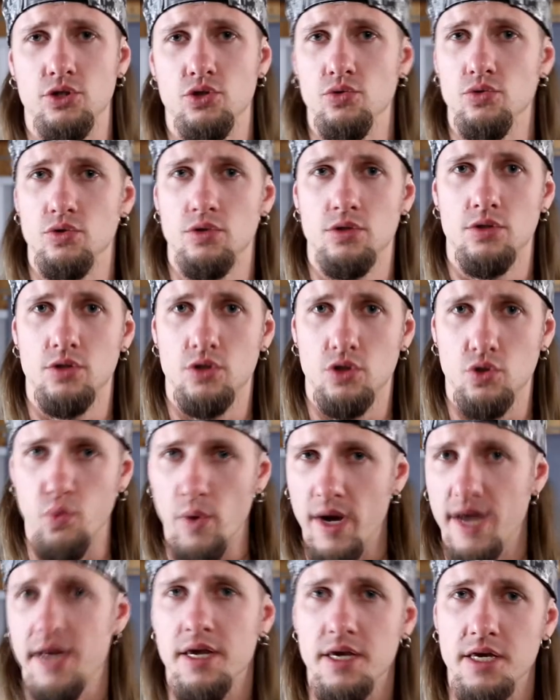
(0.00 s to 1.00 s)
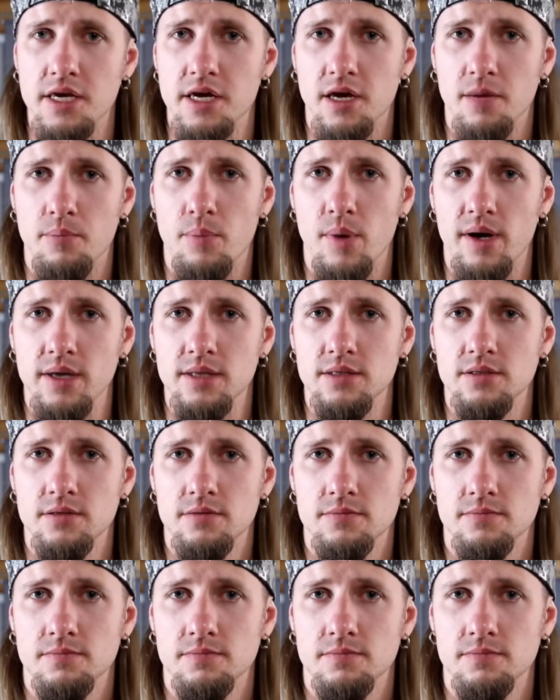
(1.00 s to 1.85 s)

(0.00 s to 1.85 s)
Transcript: to 20 gigabytes.